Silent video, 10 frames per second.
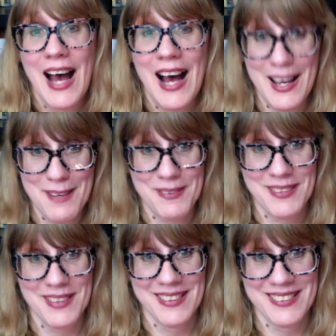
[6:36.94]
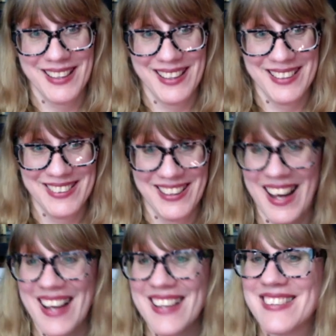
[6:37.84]
I'm so excited, you
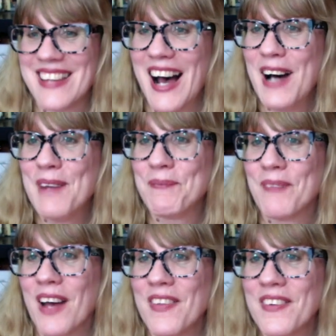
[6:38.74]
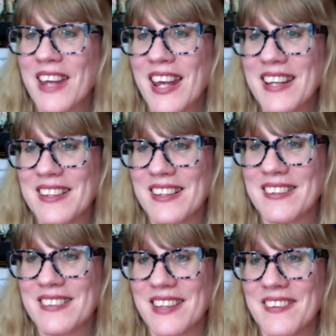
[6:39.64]
guys. Um, other
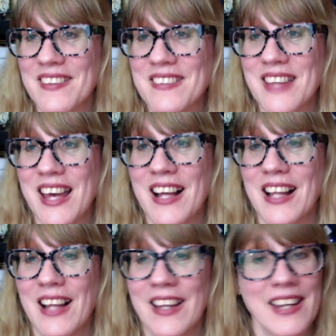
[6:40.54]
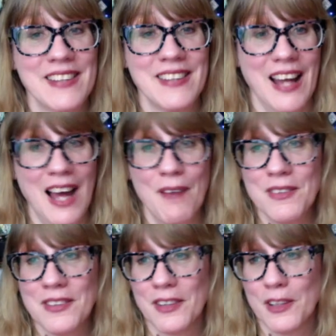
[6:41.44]
candles in this sale. Like I said, I
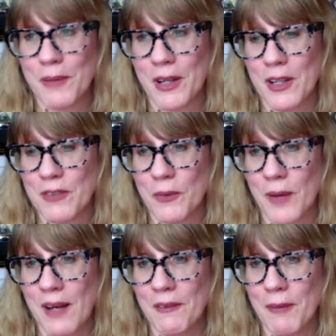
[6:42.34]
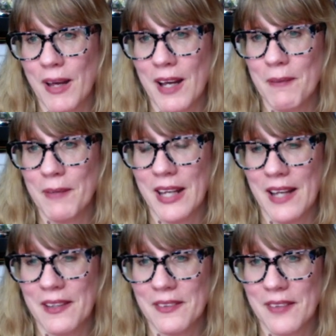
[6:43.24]
was a little bit overwhelmed by how many
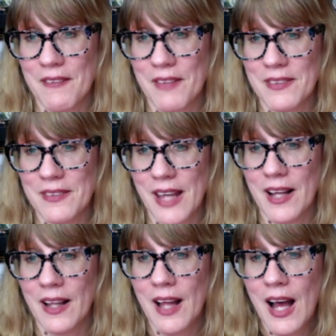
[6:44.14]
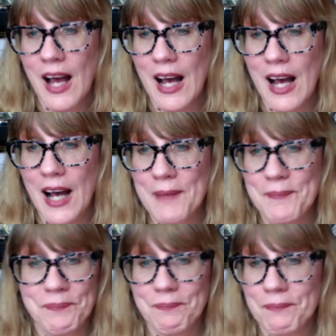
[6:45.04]
candles they have on sale.
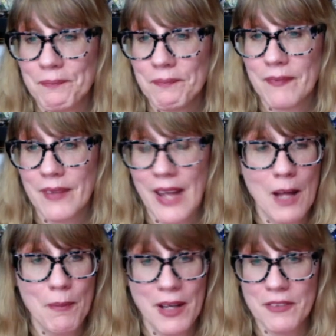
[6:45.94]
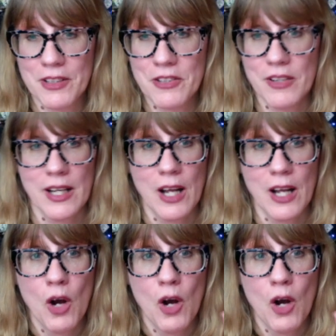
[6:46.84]
Um, Alpine Retreat.